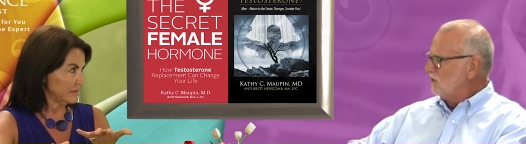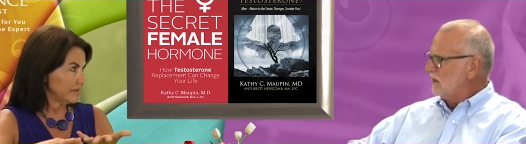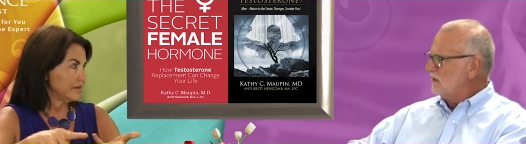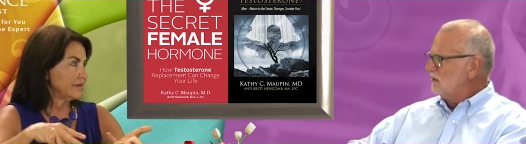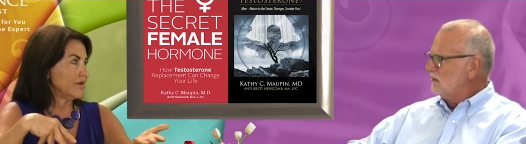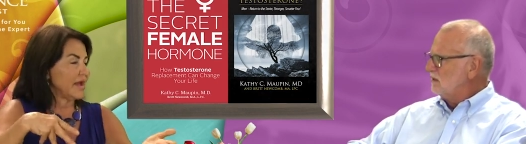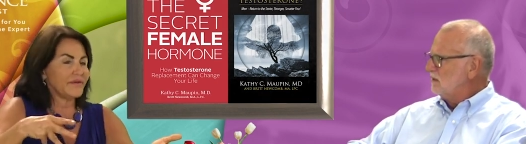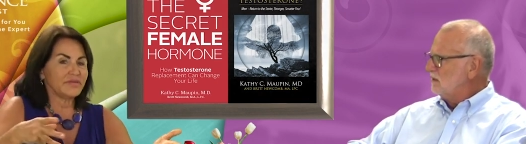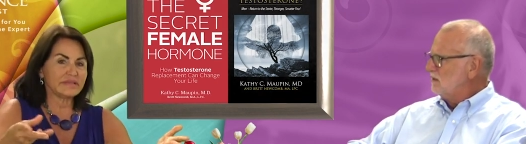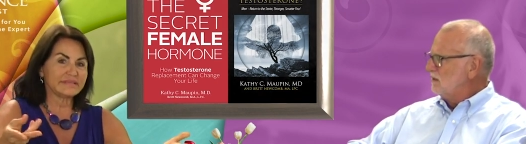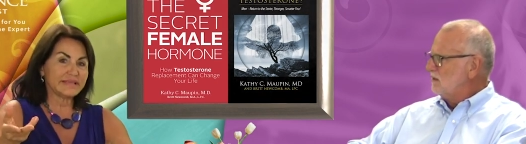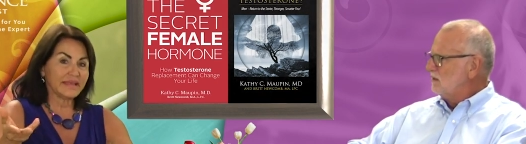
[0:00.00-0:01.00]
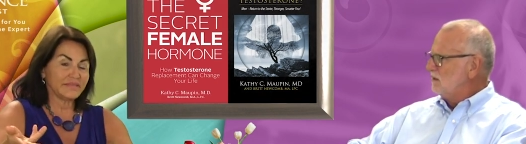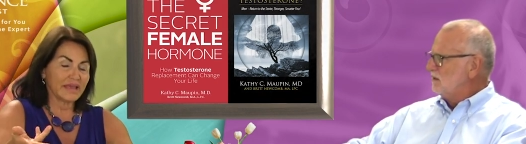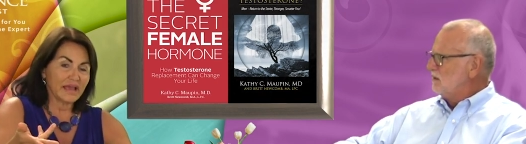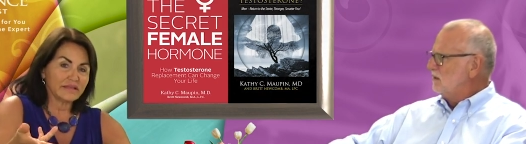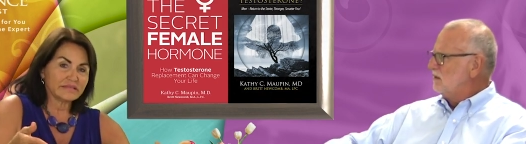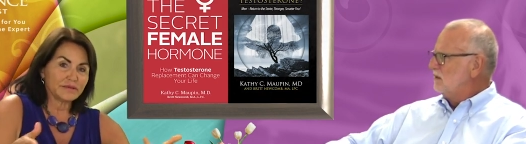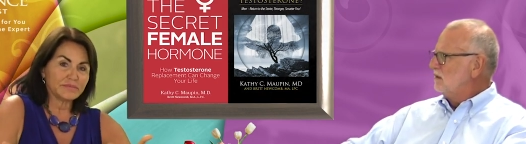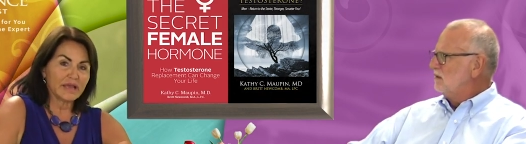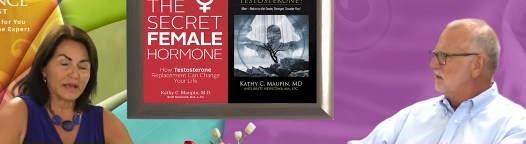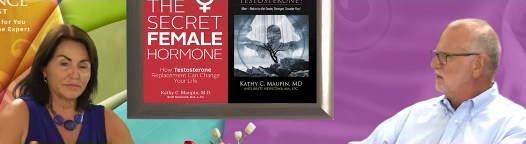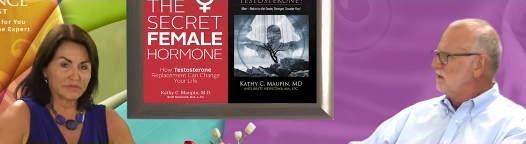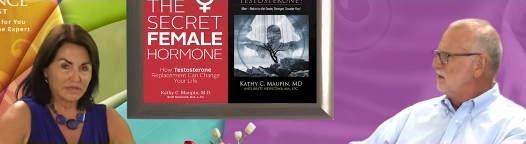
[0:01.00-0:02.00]
Speaker 1: Right. Now, having said that,
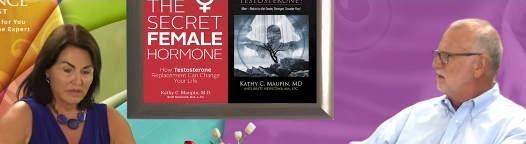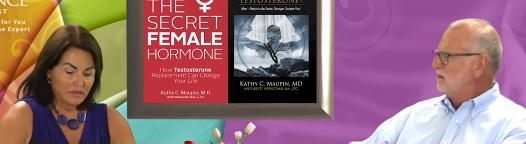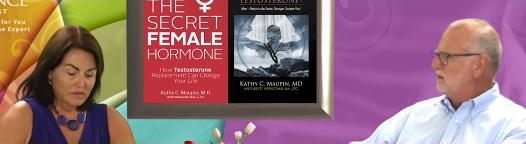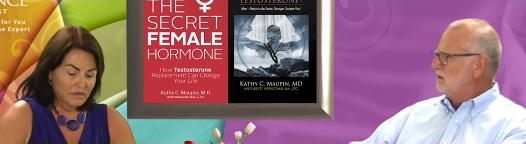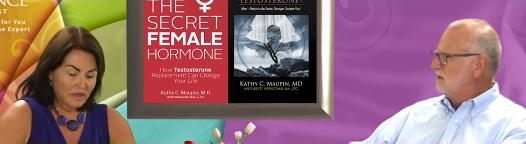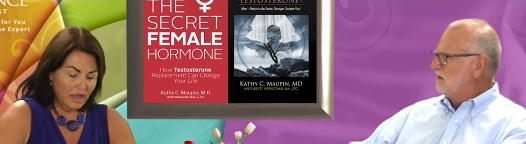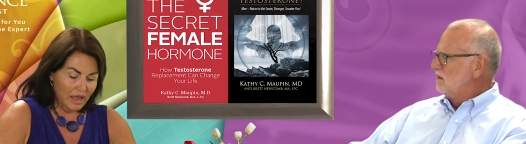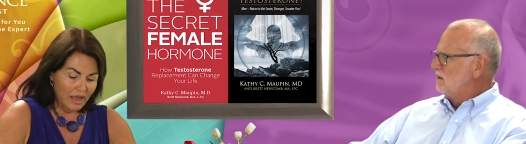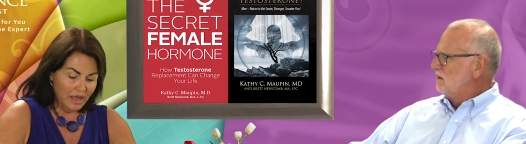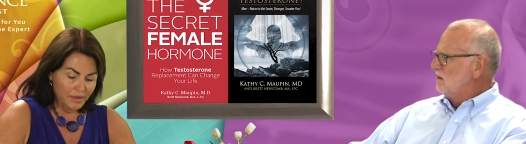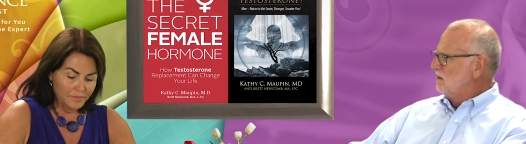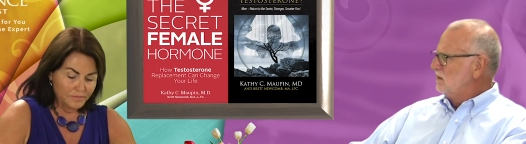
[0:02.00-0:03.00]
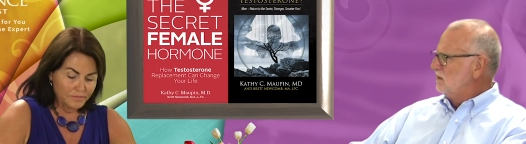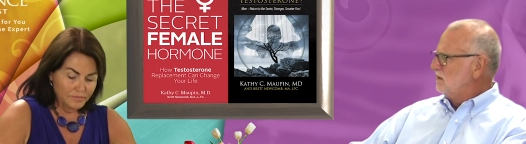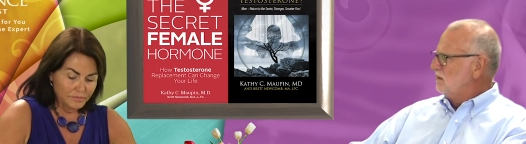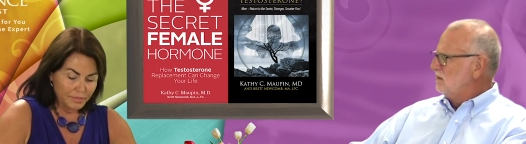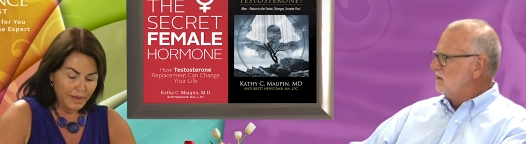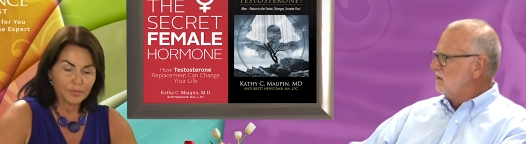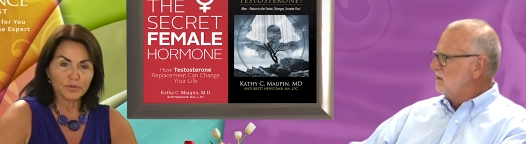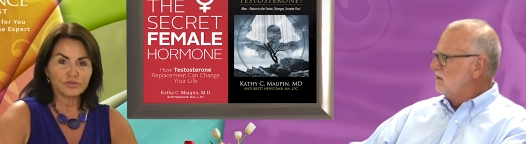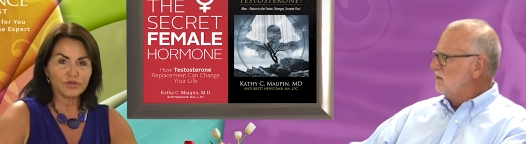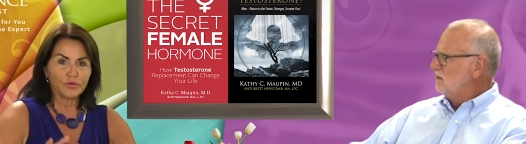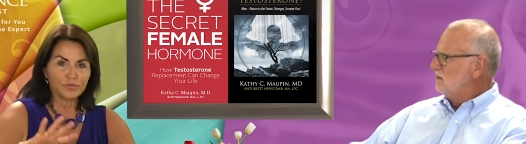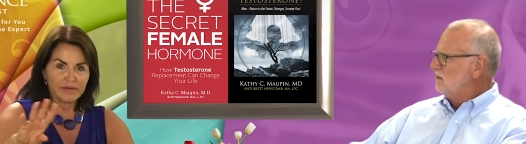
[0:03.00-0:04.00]
sometimes um,
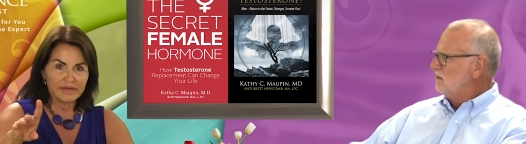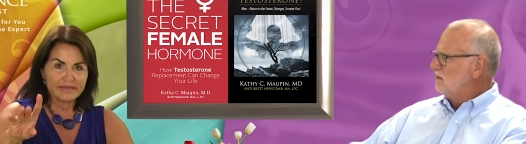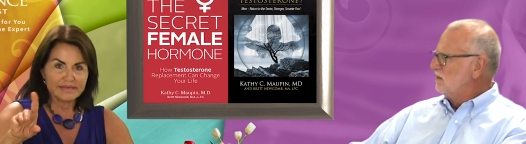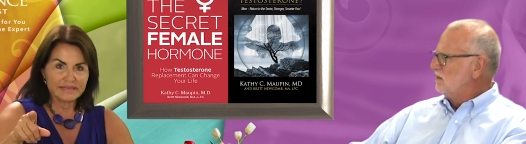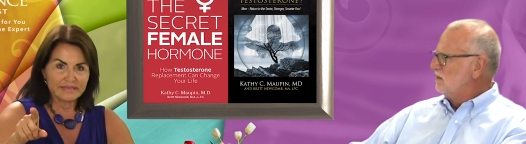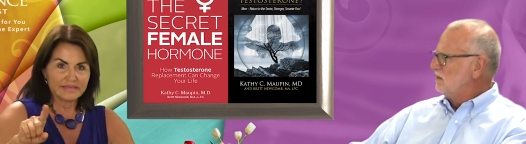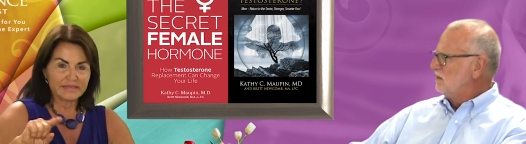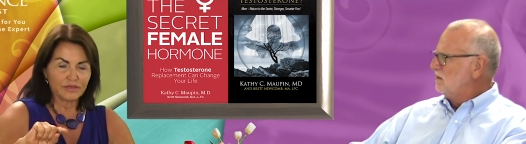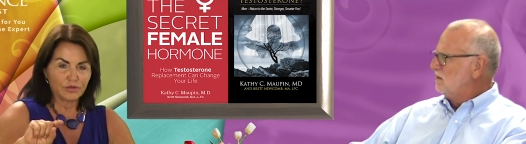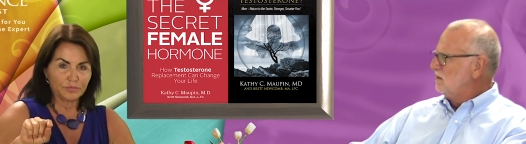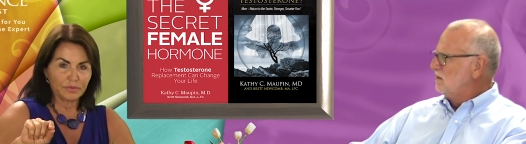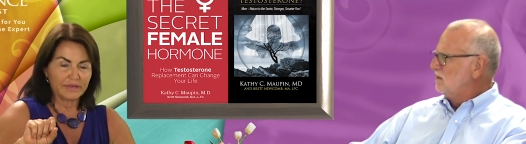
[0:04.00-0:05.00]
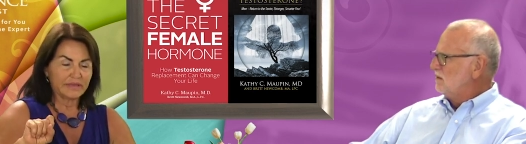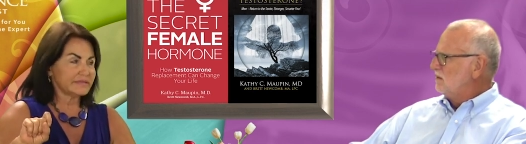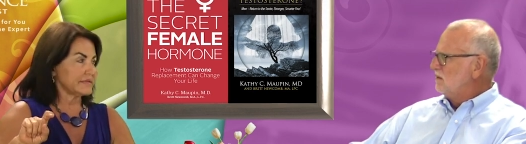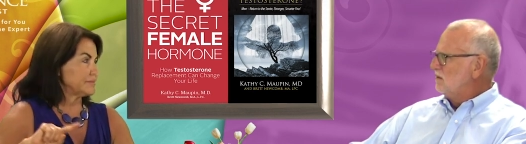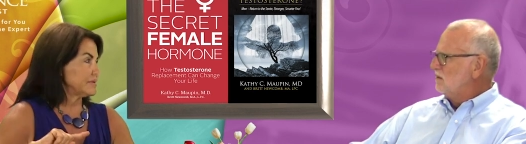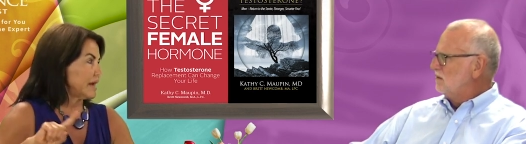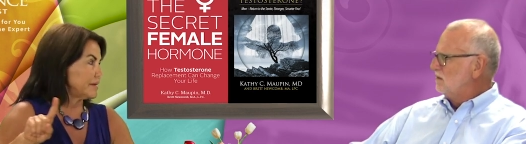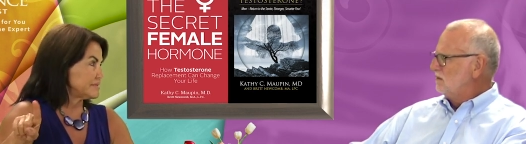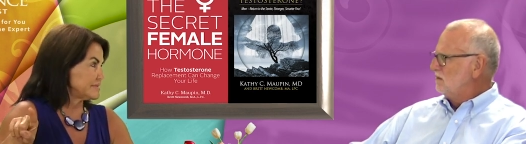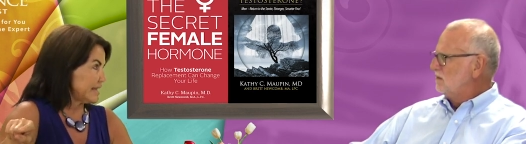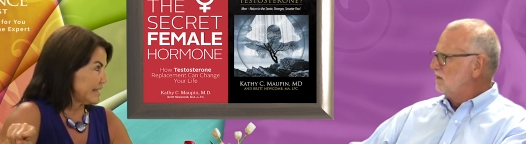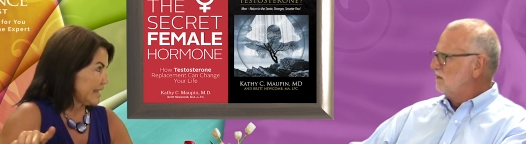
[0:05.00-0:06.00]
people don't need a DNC who bleed.
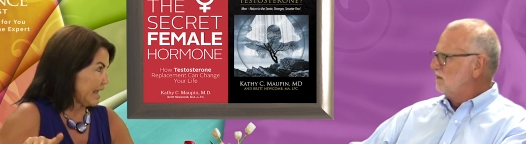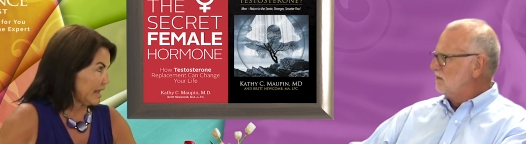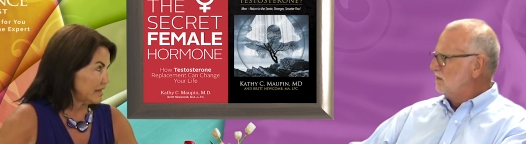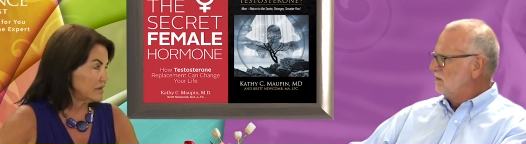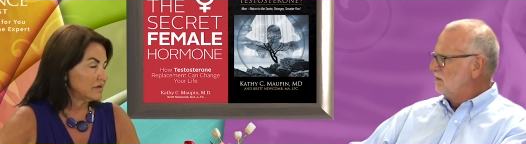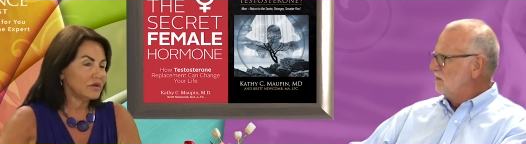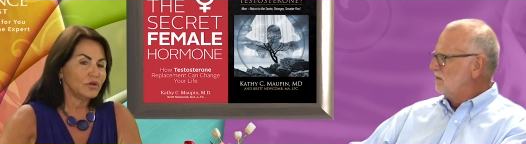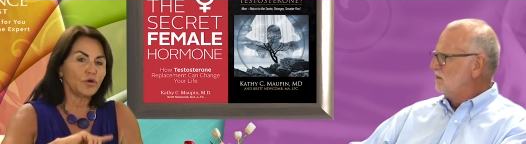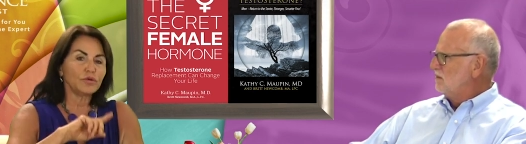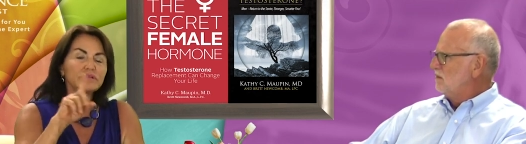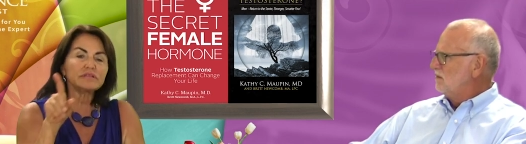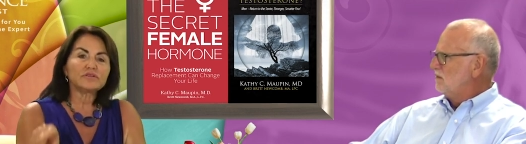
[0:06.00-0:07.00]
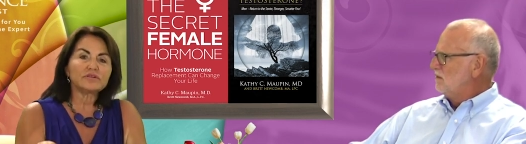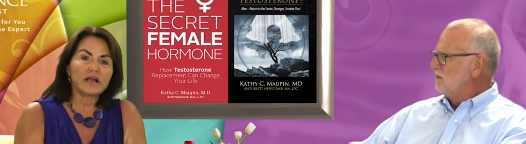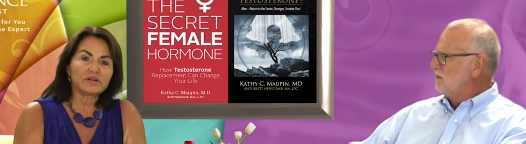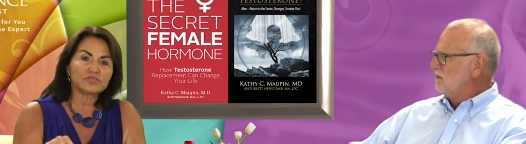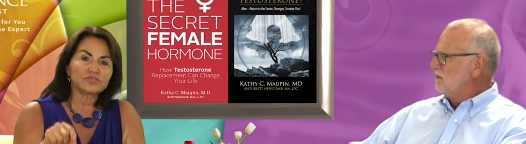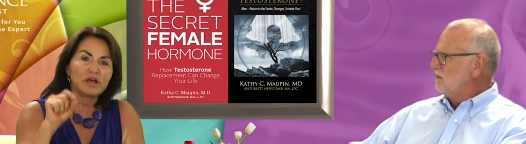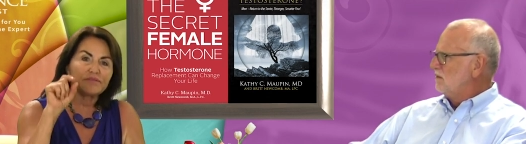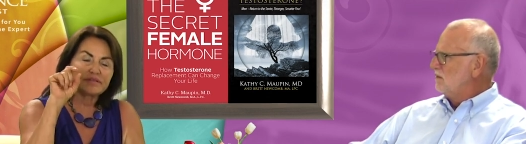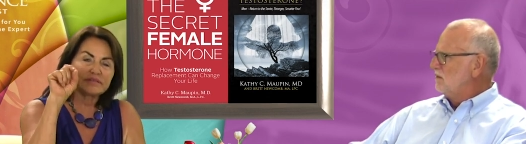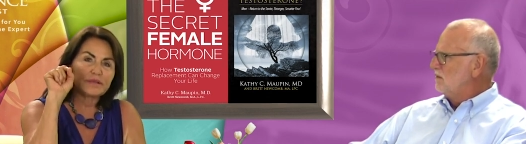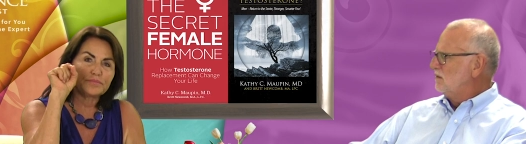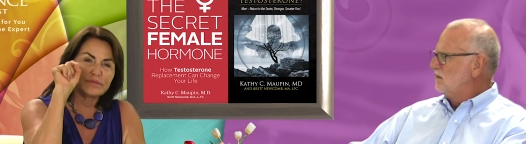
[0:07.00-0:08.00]
Sometimes they can go into their doctor's
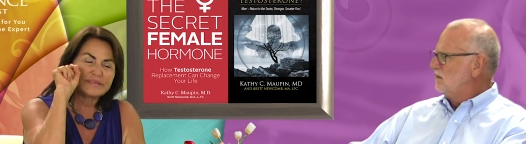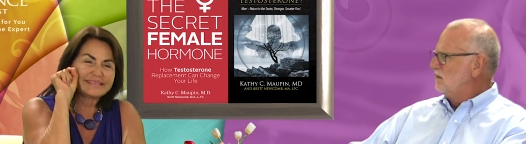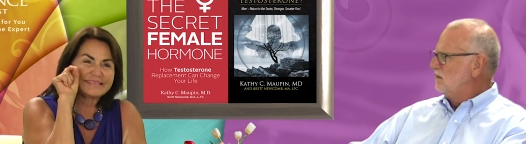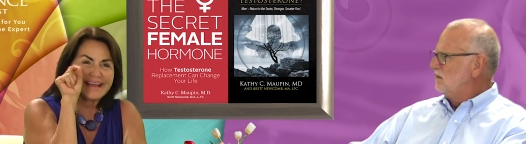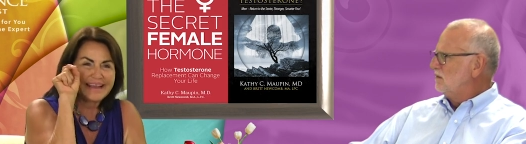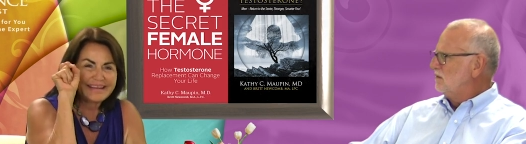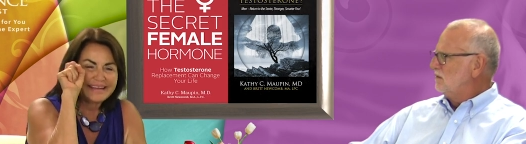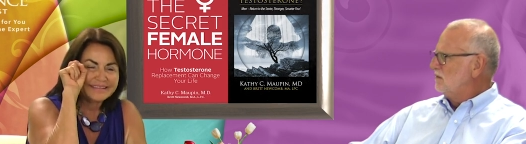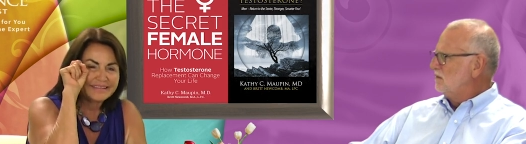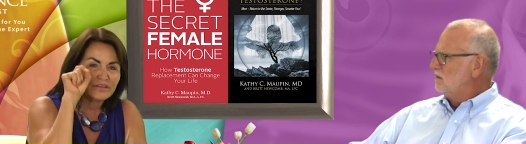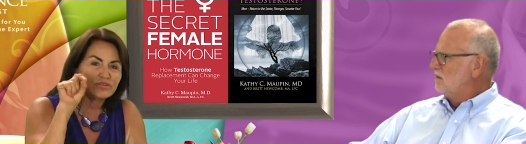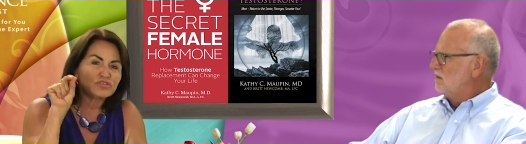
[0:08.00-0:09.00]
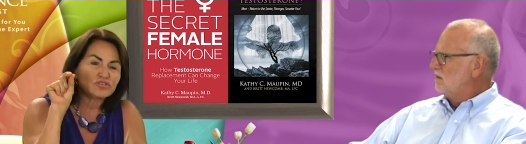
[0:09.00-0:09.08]
office and they put this tiny little